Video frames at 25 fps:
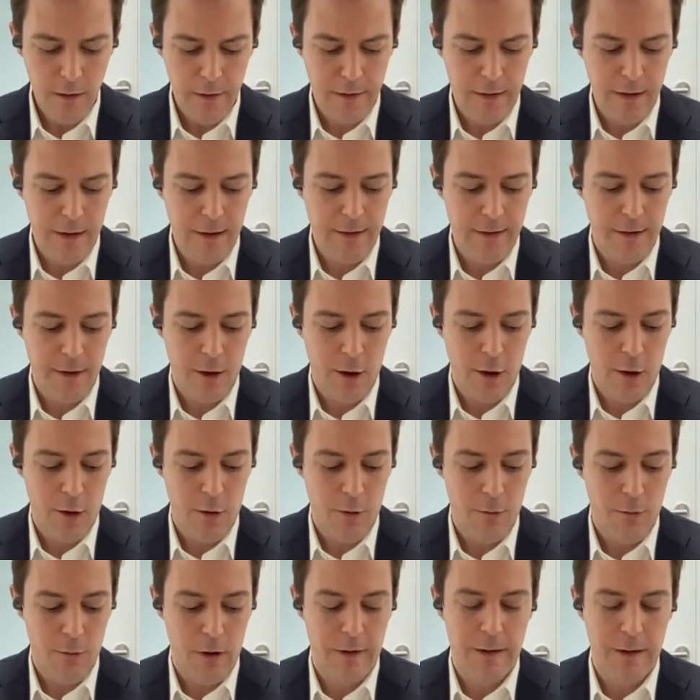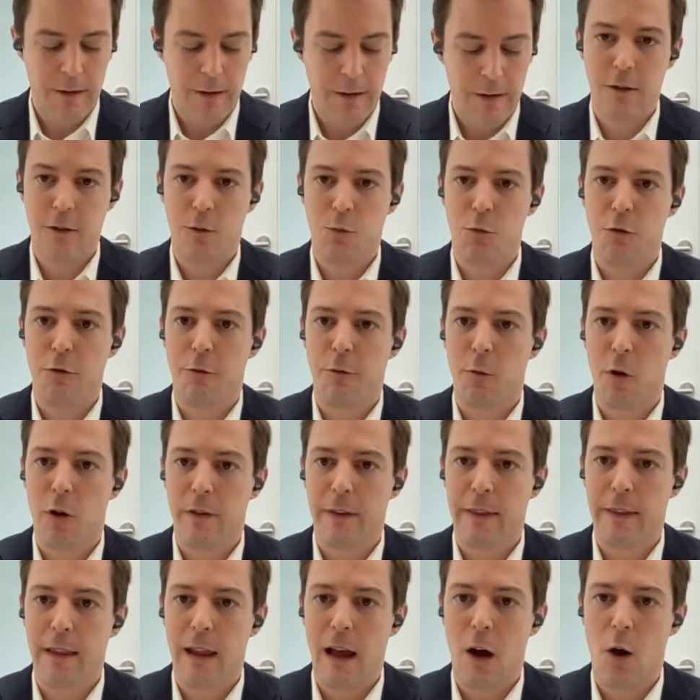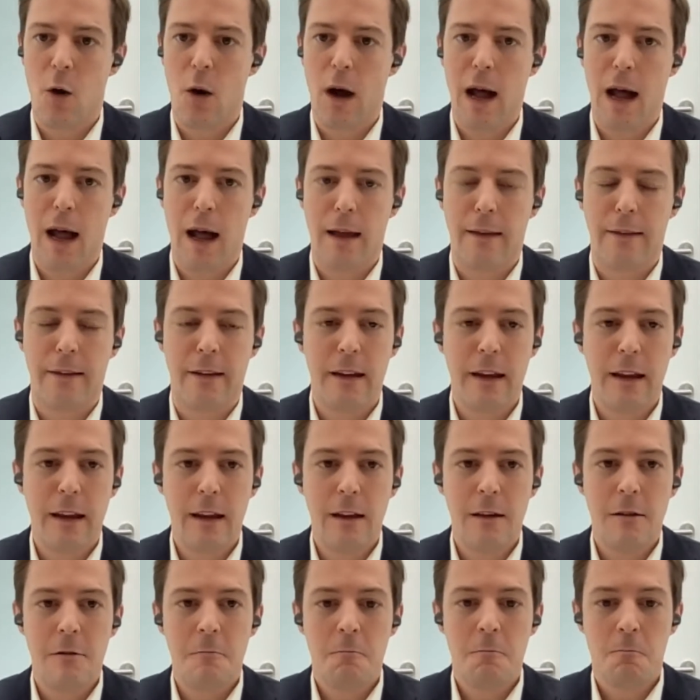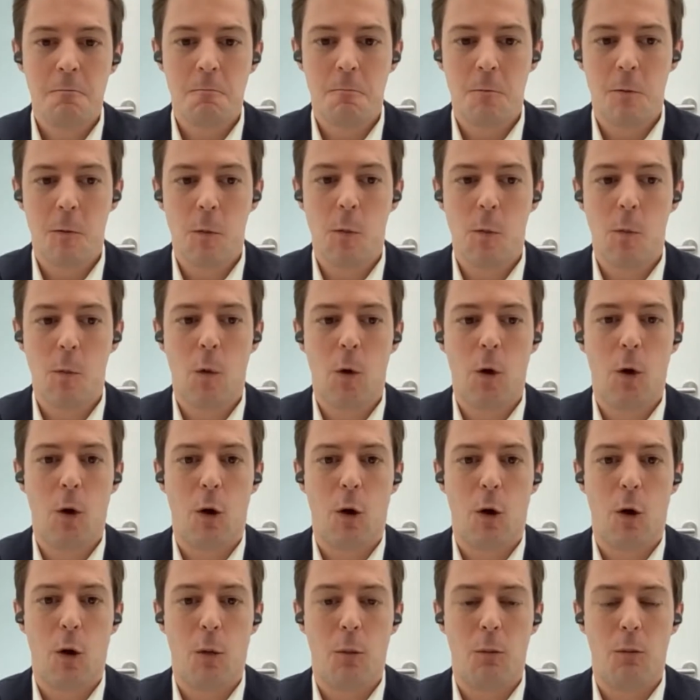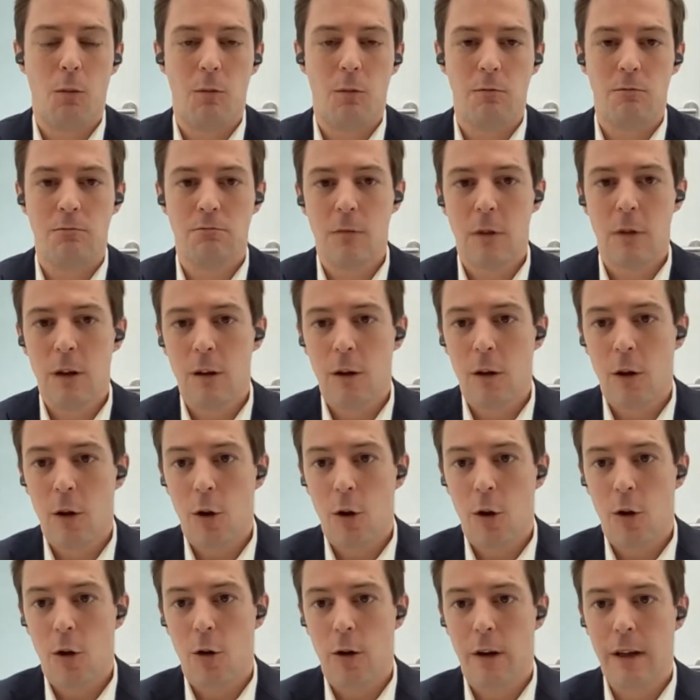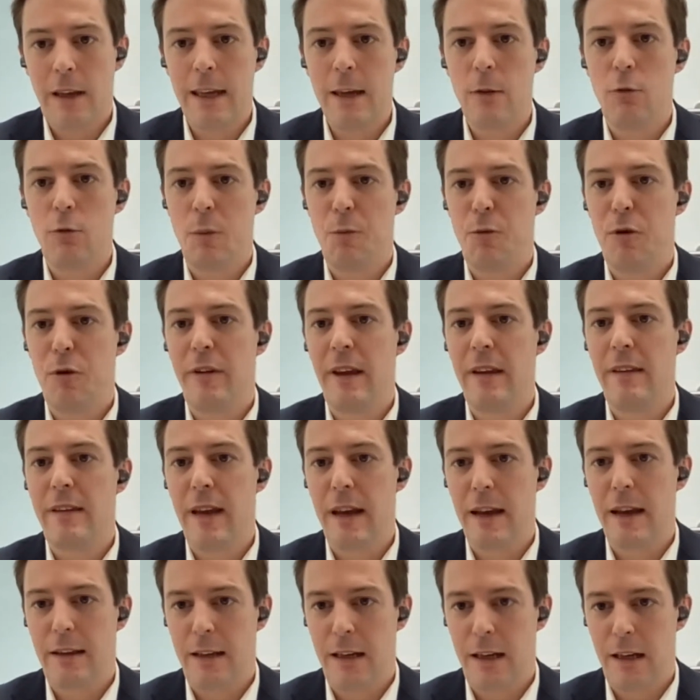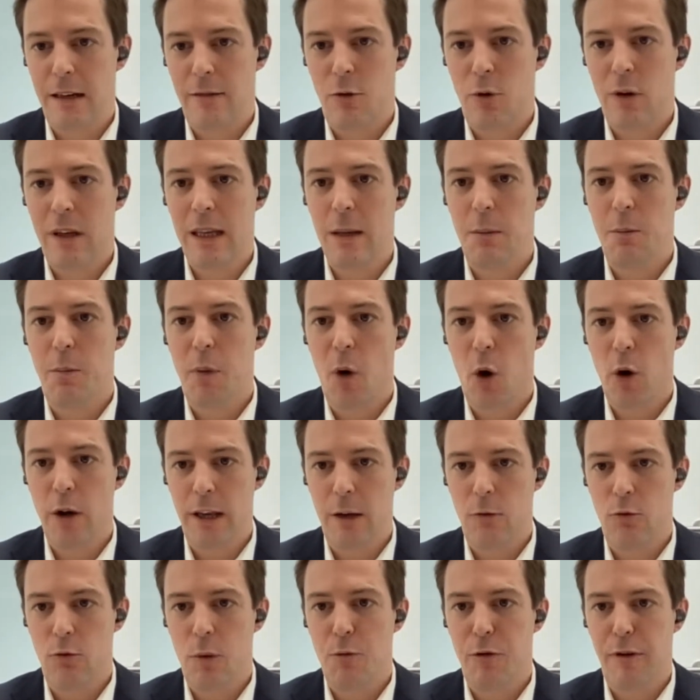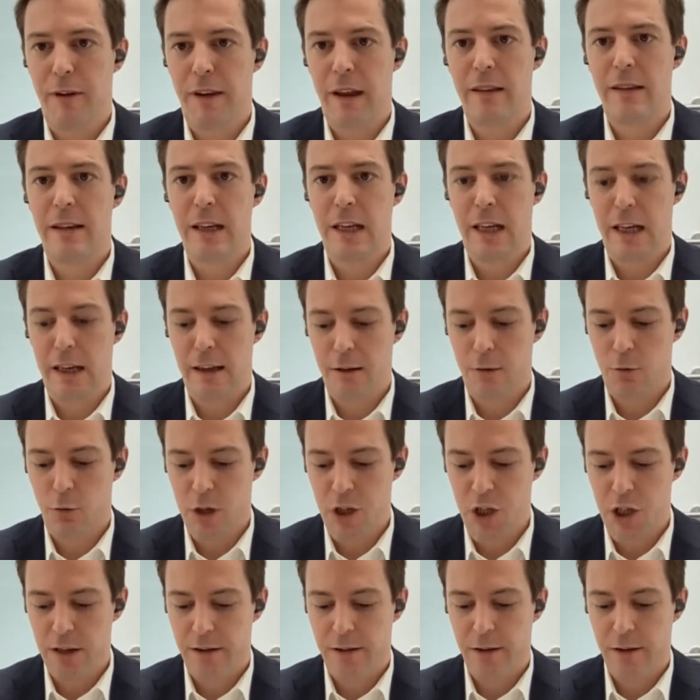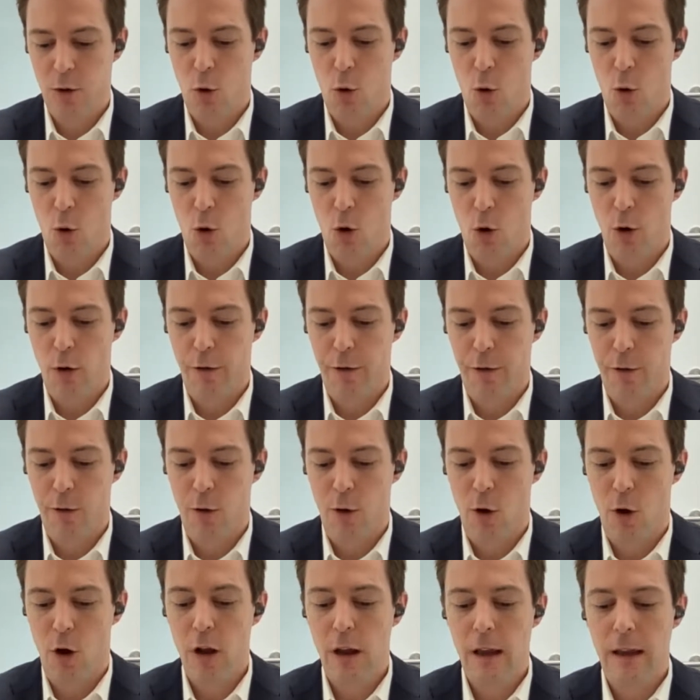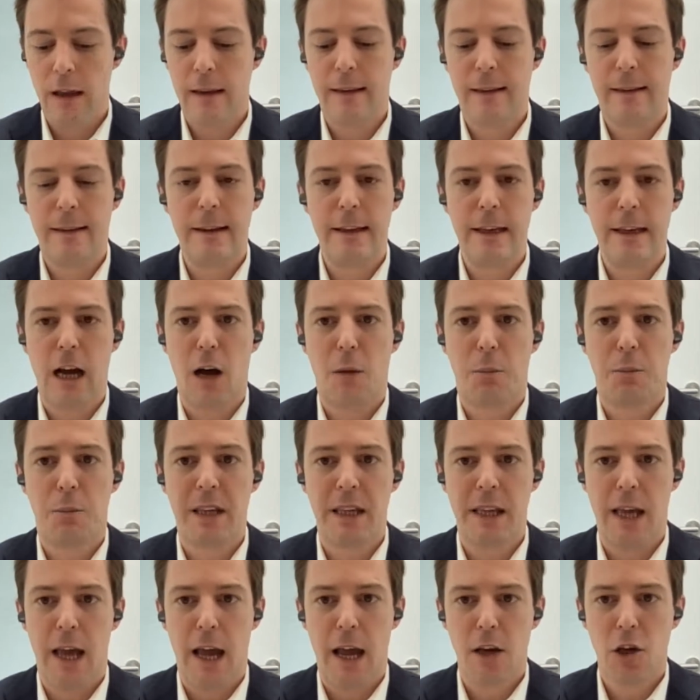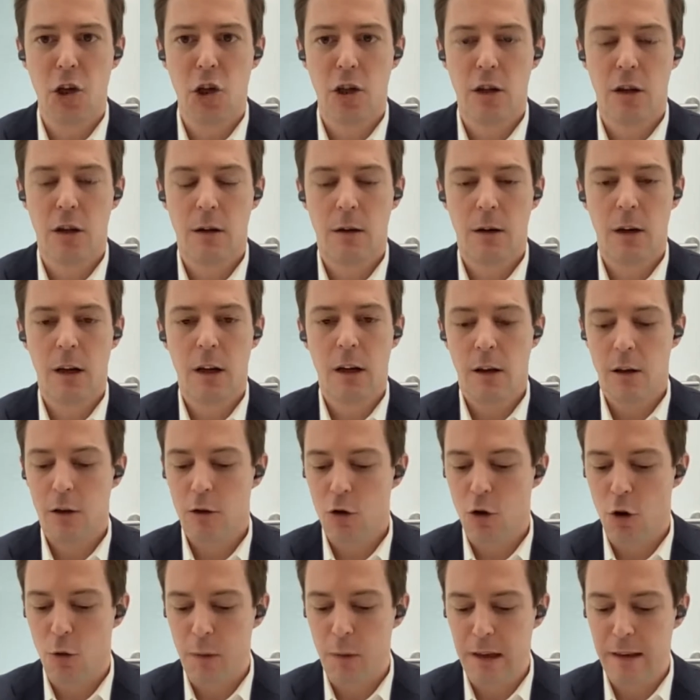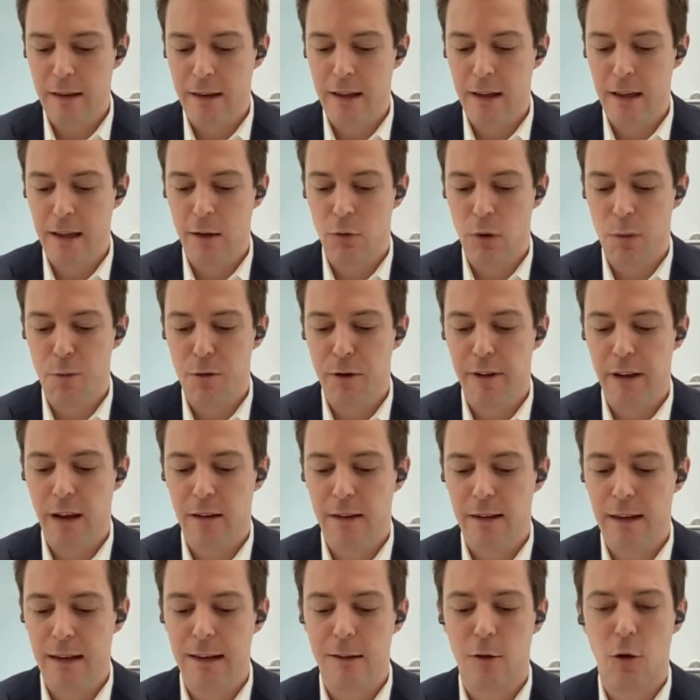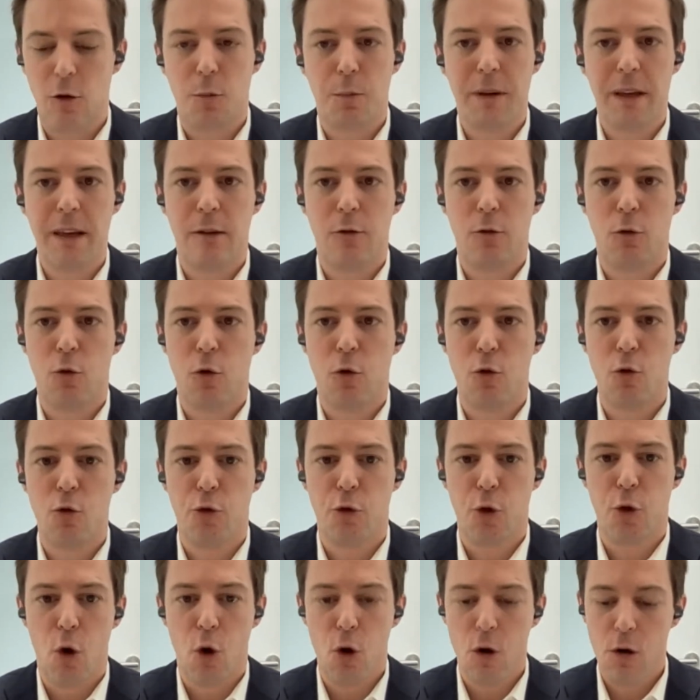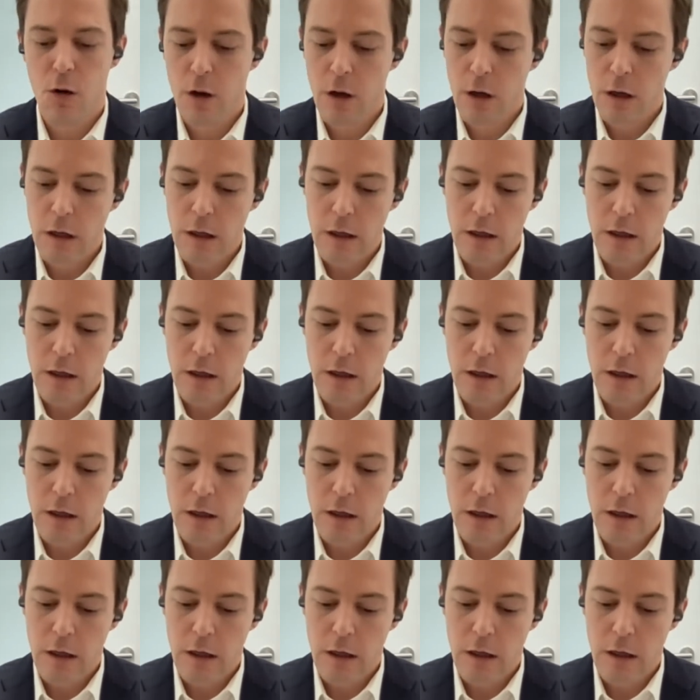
this uh, resistance movement now has um, a key representative, a key body representing it, which is called the CRPH, Committee Representing the Pyidaungsu Hluttaw,